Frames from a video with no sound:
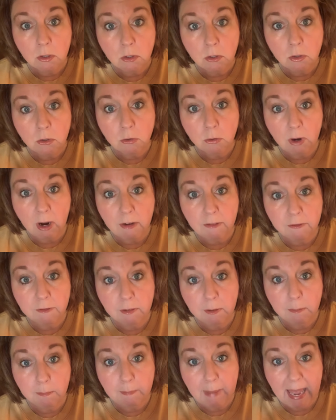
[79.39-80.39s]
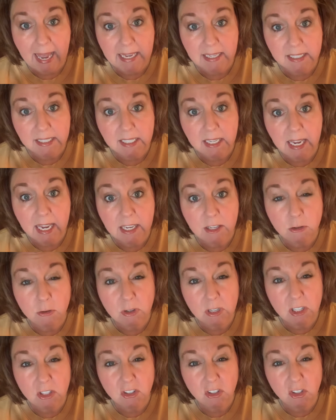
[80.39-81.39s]
gruff mask, and you
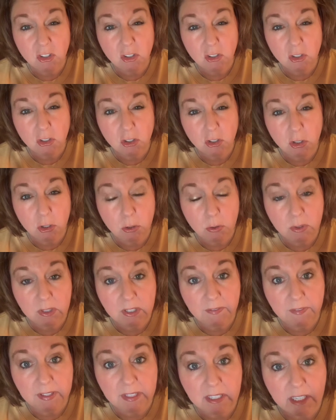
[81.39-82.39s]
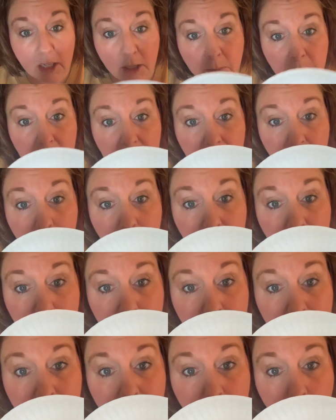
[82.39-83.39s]
can choose if it's going to be the
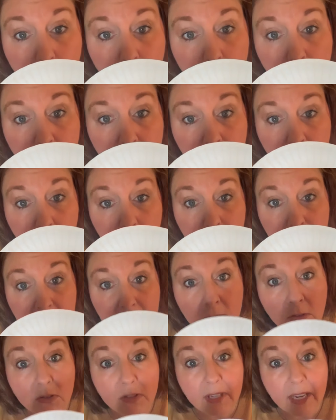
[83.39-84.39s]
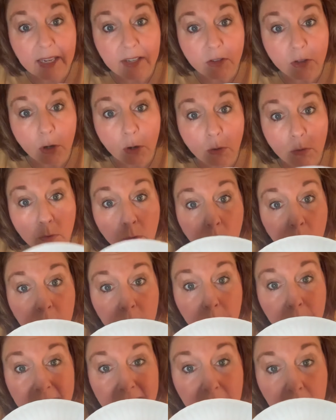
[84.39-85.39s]
baby goat, the middle-sized goat, or the big